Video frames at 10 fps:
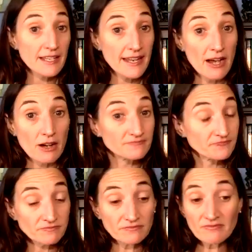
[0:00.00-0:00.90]
Now,
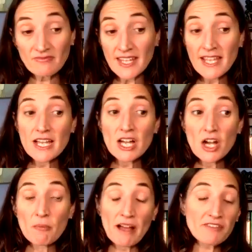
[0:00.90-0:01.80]

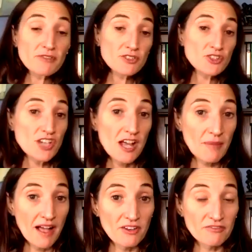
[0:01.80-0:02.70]
my first job
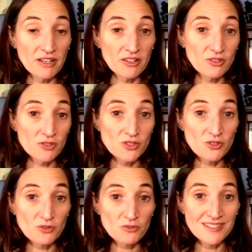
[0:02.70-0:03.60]
out of medical
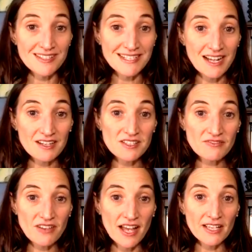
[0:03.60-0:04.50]
school was
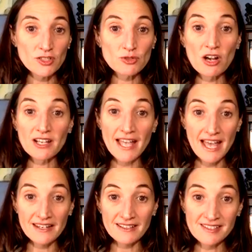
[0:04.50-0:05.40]
detoxifying drug
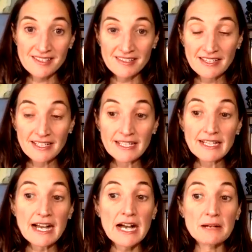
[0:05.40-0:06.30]
addicts
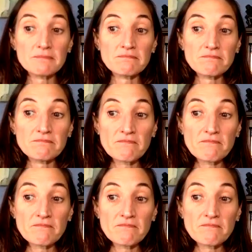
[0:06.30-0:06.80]
um,